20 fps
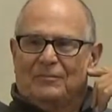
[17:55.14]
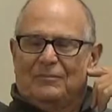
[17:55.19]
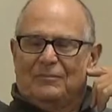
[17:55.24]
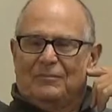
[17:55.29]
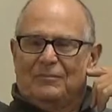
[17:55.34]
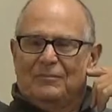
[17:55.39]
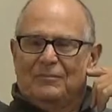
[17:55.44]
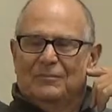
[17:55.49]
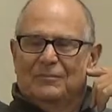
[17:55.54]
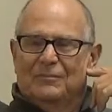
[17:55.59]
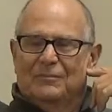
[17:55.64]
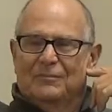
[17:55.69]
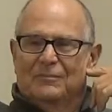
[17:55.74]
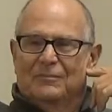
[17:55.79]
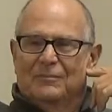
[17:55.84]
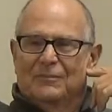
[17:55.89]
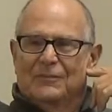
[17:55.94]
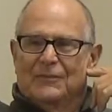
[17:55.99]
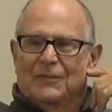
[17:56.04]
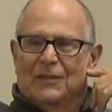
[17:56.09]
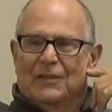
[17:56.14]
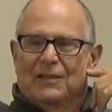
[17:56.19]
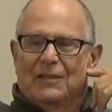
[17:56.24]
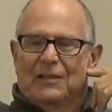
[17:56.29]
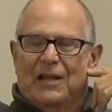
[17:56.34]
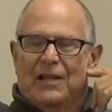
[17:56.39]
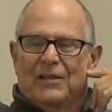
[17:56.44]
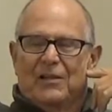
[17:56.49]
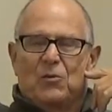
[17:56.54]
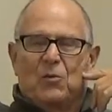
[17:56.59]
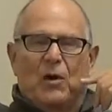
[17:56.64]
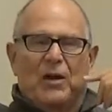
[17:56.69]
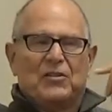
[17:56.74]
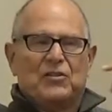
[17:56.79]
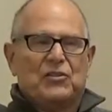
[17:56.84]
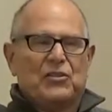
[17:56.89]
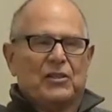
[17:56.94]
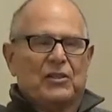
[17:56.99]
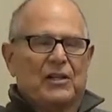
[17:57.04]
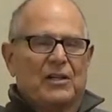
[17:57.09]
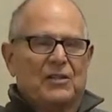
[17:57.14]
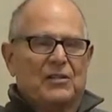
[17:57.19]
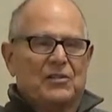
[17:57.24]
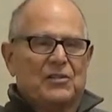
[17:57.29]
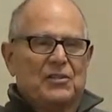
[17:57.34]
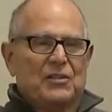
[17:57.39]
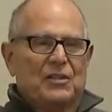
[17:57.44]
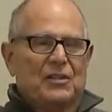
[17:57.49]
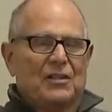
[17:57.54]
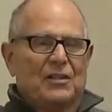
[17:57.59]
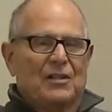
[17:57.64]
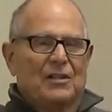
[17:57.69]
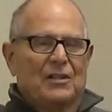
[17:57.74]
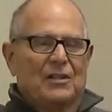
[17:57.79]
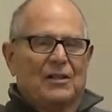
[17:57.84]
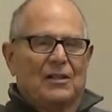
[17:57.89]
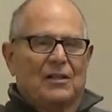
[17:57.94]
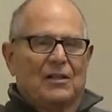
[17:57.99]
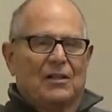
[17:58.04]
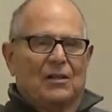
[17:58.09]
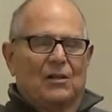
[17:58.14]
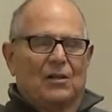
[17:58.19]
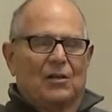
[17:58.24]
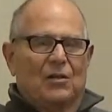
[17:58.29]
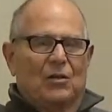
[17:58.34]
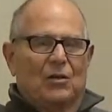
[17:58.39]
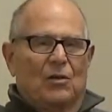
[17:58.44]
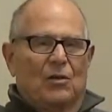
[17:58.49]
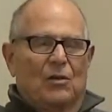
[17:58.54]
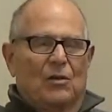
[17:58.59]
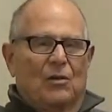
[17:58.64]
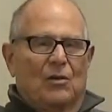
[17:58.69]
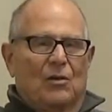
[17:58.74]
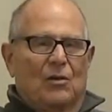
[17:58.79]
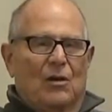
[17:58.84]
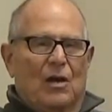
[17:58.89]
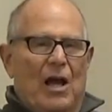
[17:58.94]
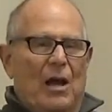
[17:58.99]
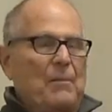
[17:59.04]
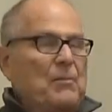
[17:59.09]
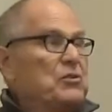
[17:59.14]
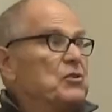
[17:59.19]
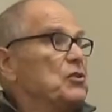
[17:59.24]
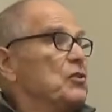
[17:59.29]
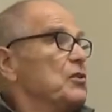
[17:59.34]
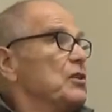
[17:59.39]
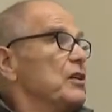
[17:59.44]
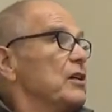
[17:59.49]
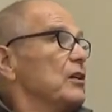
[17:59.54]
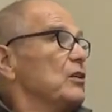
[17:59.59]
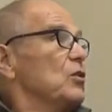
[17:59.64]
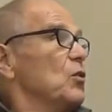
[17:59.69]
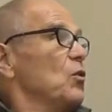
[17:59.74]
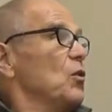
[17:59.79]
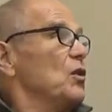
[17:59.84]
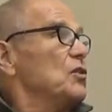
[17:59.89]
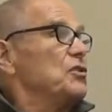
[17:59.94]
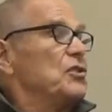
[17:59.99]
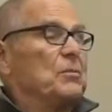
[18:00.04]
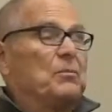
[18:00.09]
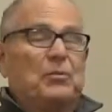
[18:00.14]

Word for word: Fair enough. Now the question is, how much did it cost to